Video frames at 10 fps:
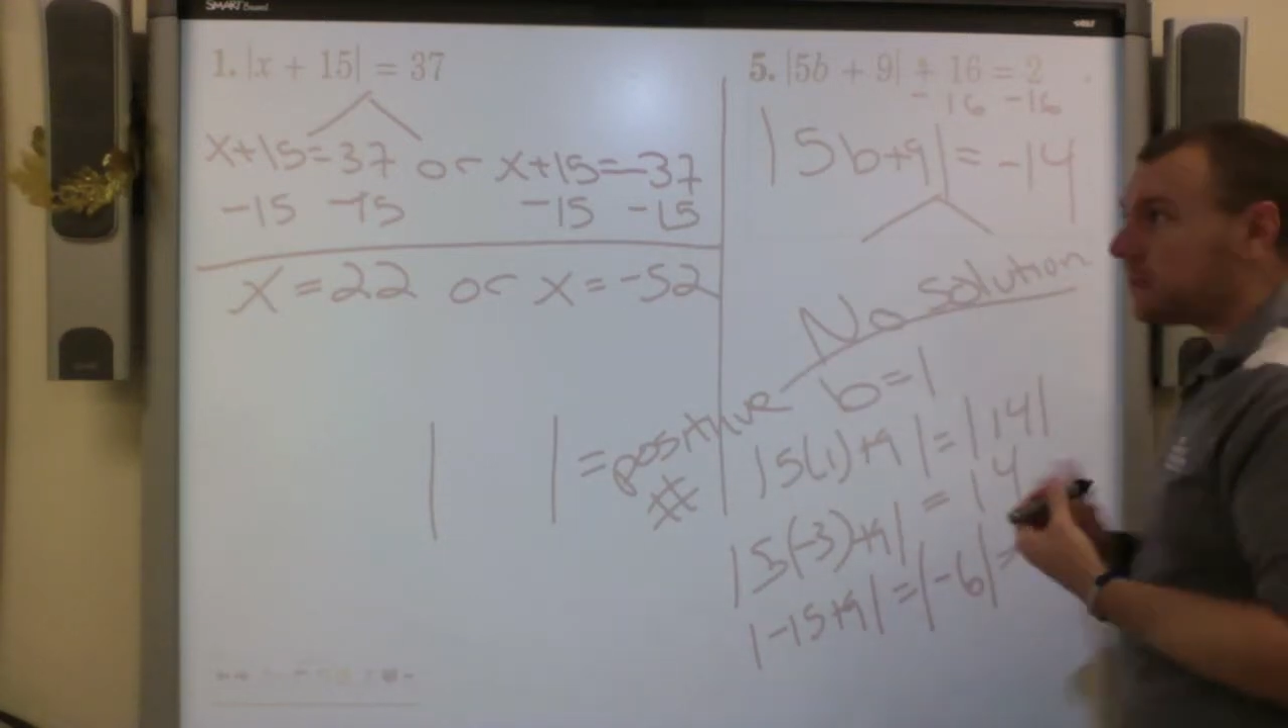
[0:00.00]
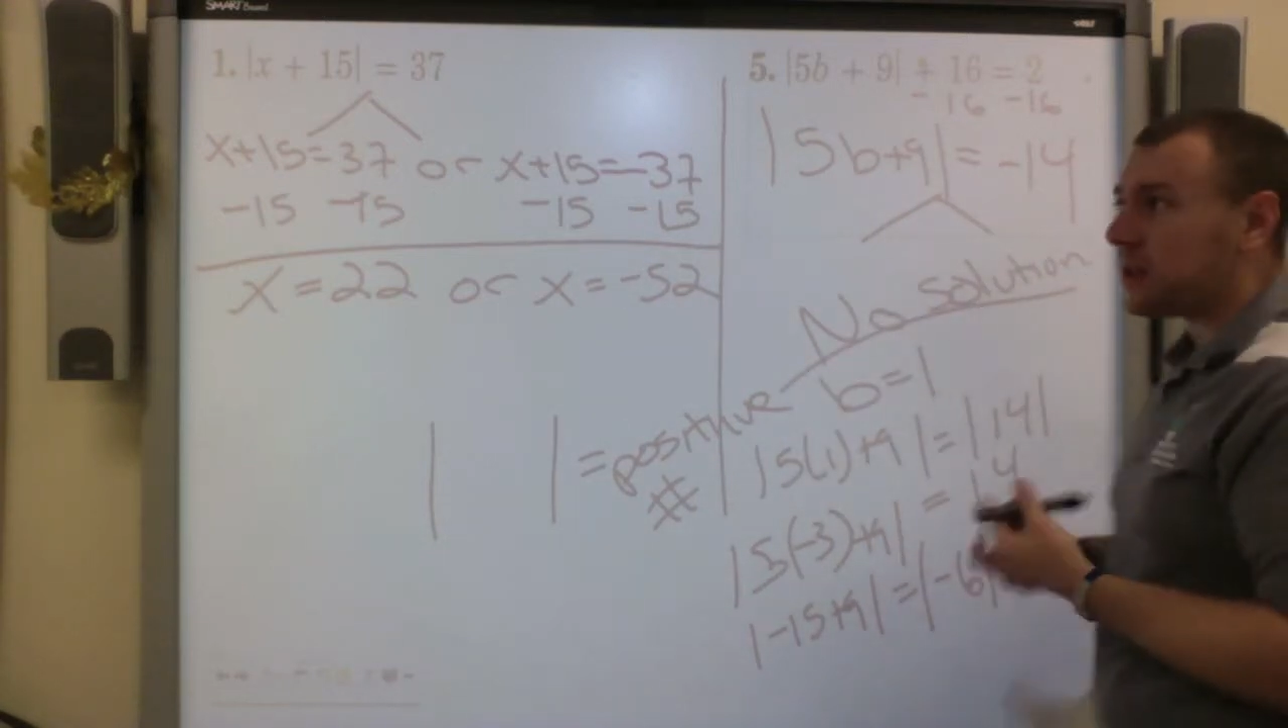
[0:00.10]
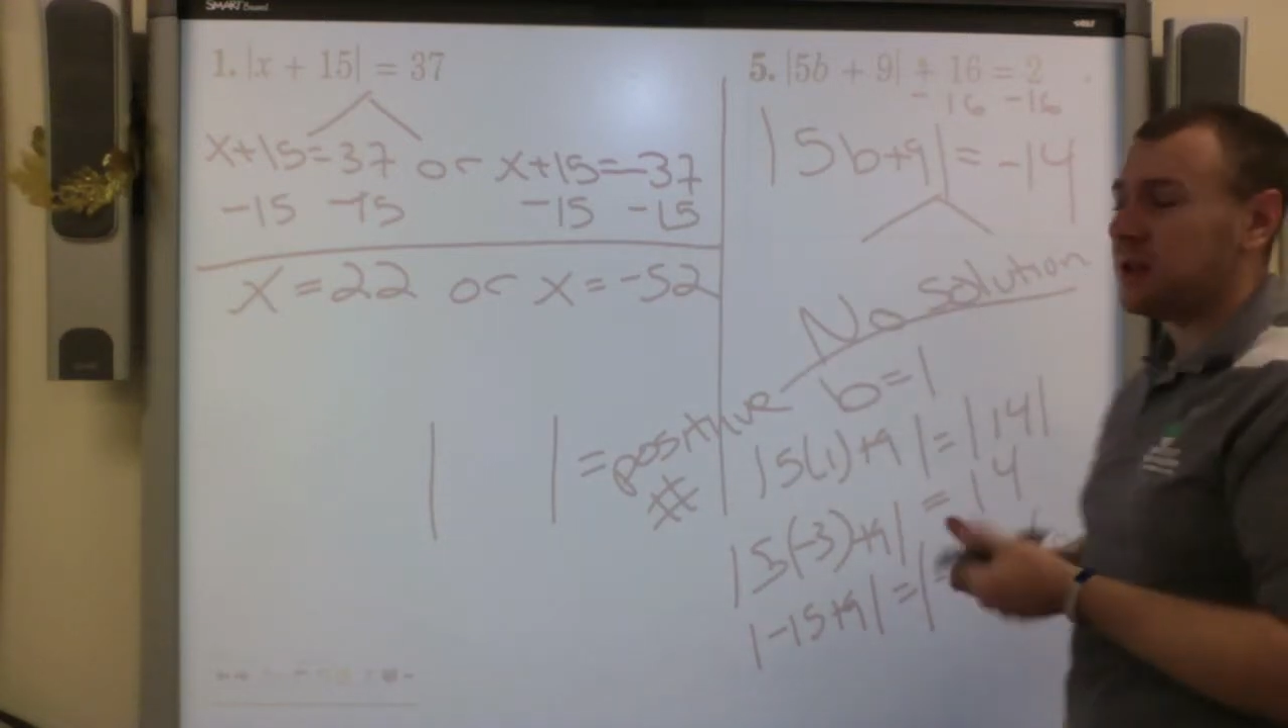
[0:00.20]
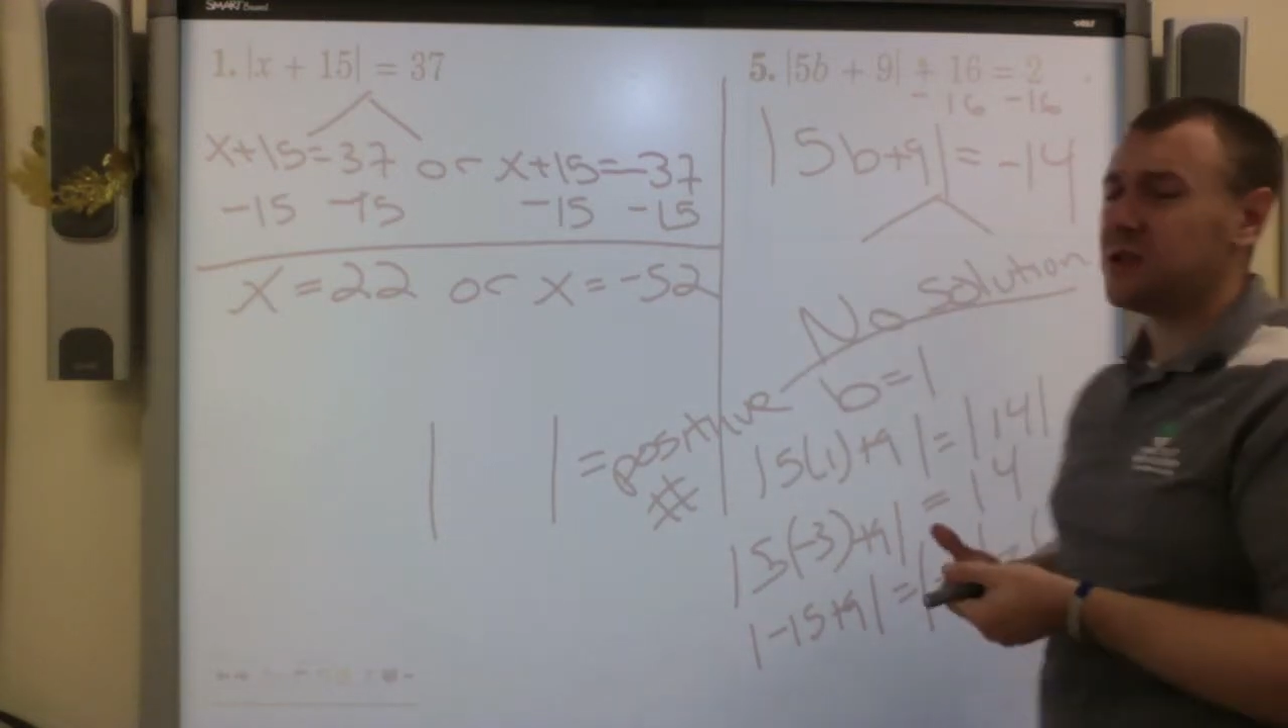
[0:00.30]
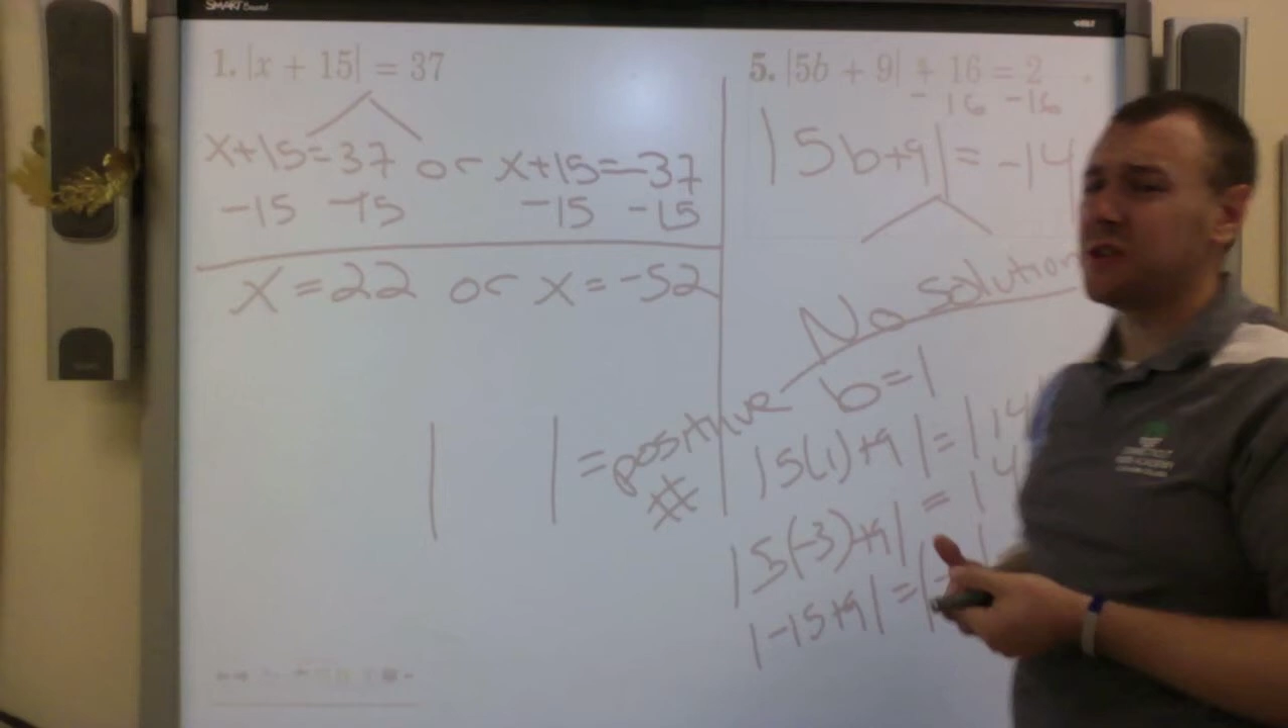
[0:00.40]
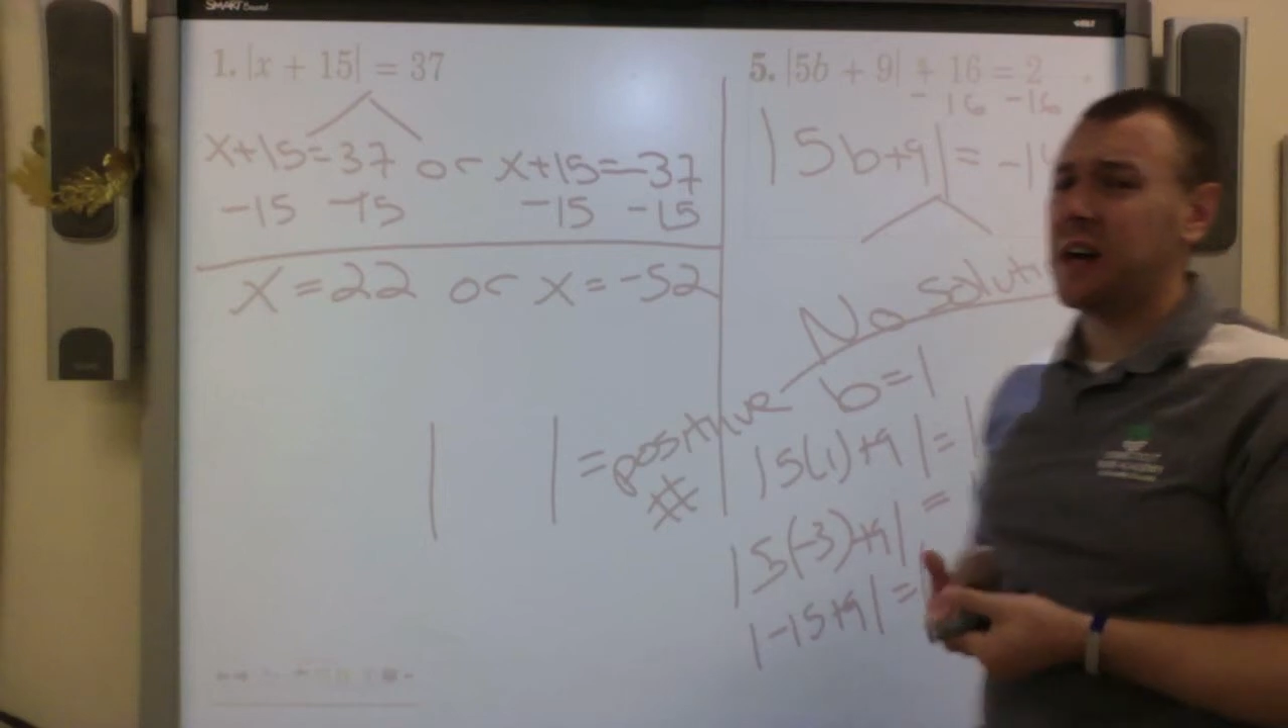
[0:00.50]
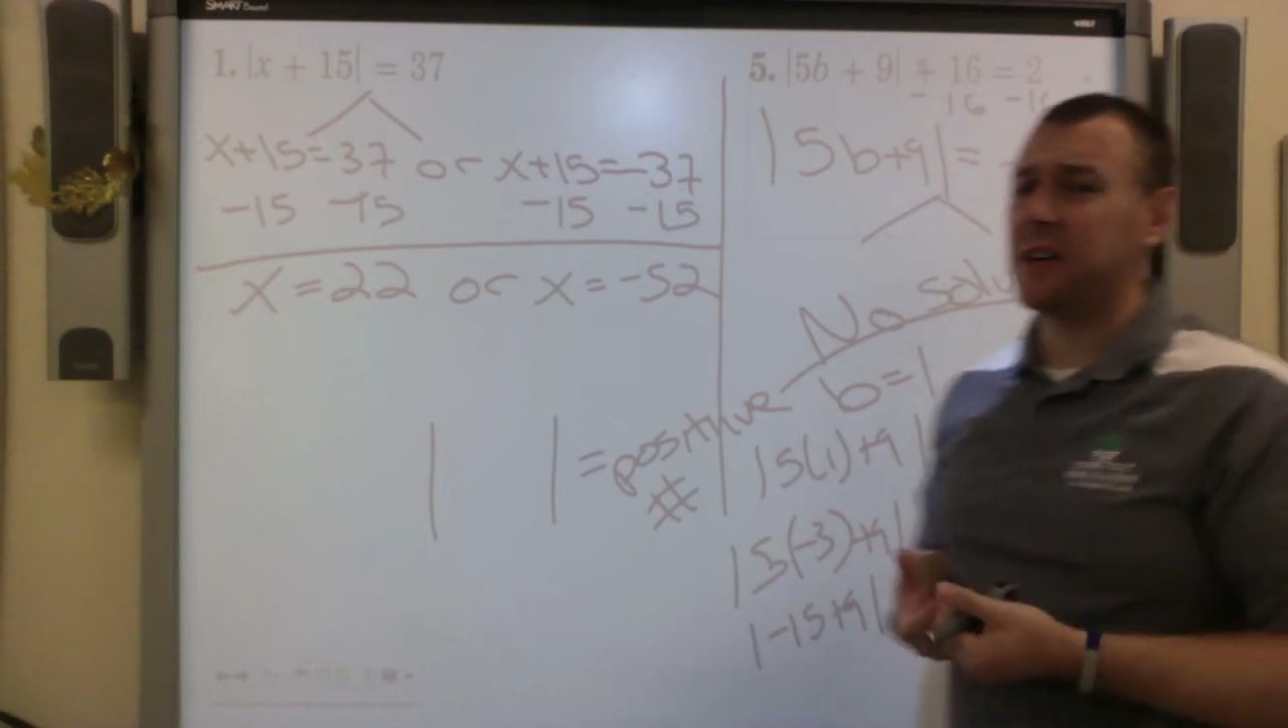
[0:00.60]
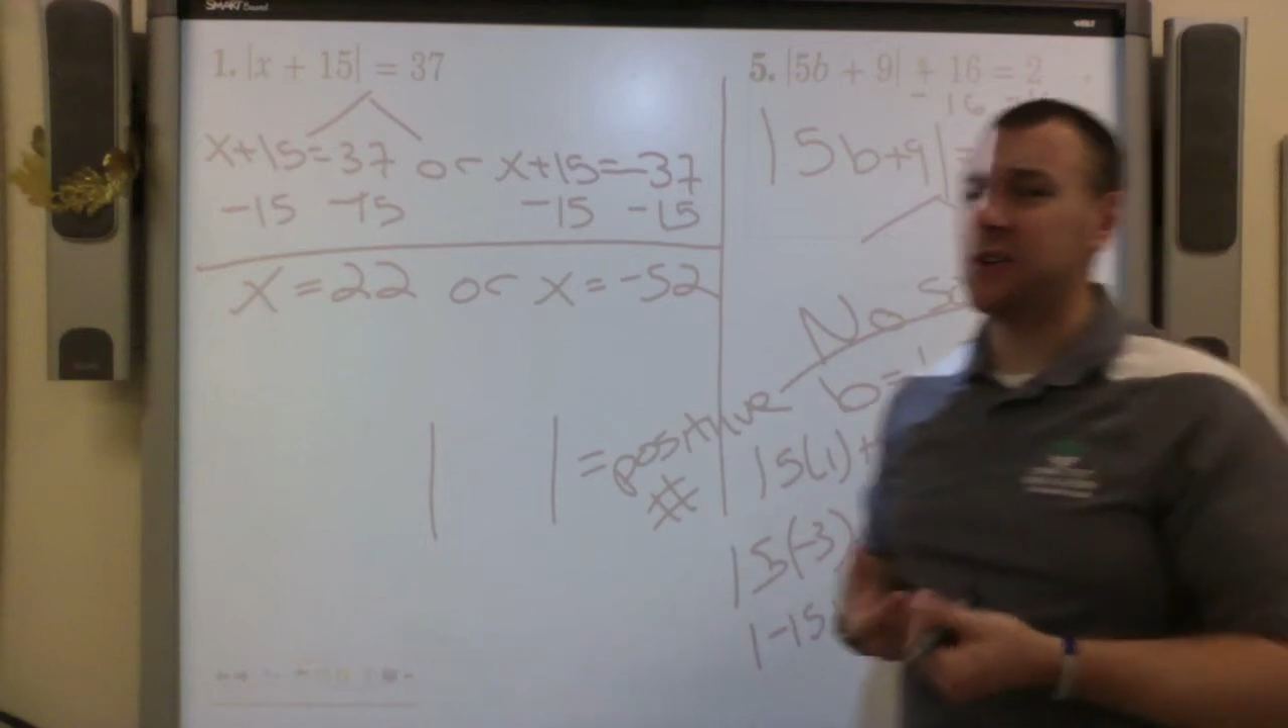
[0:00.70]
So now